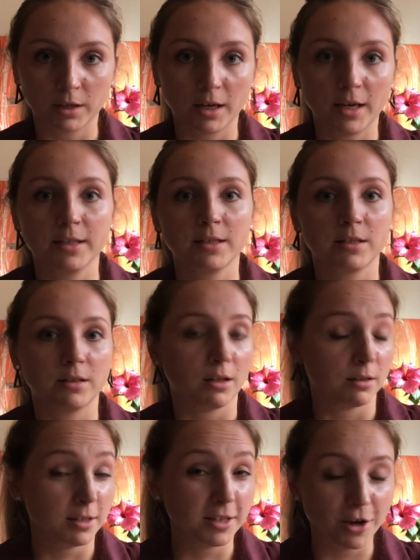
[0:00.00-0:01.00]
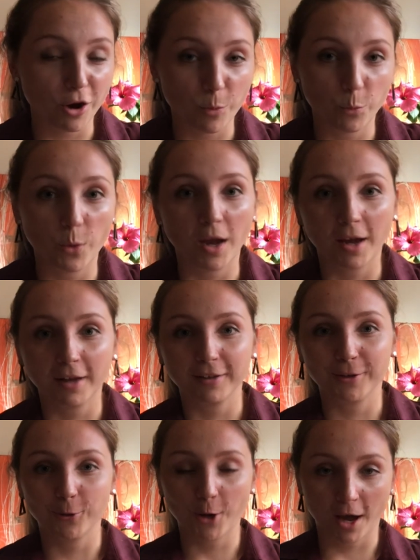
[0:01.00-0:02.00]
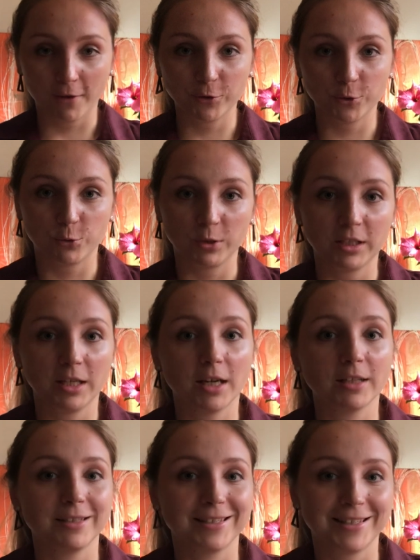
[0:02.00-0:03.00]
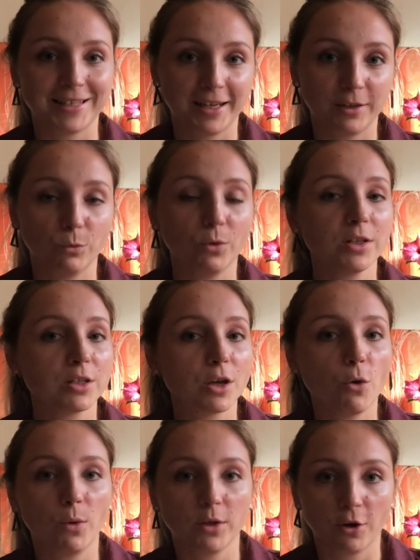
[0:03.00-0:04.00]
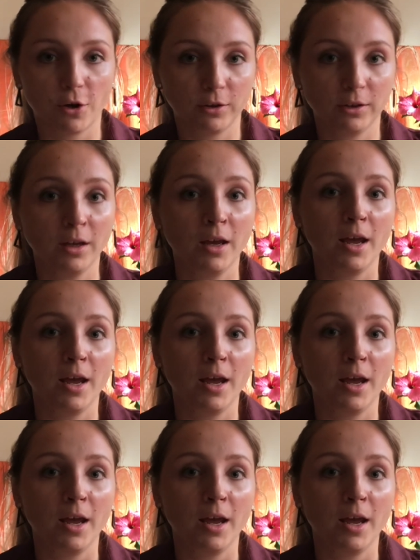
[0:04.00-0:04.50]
it's non-stop, and you have to really understand what's going on